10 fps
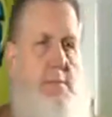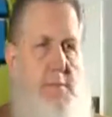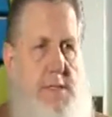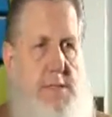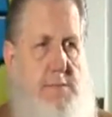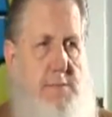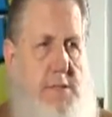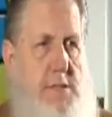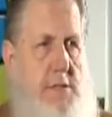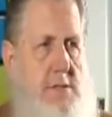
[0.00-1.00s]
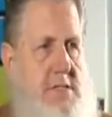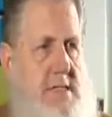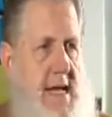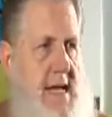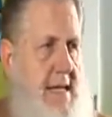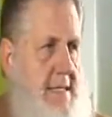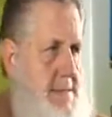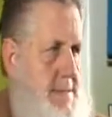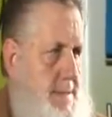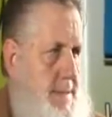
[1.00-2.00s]

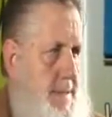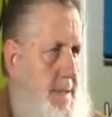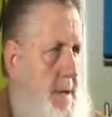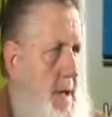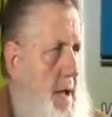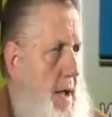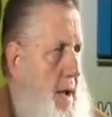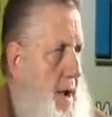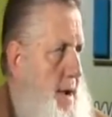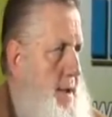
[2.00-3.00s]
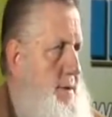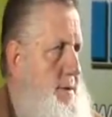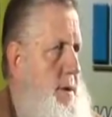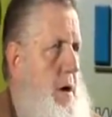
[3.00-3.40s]
misunderstandings and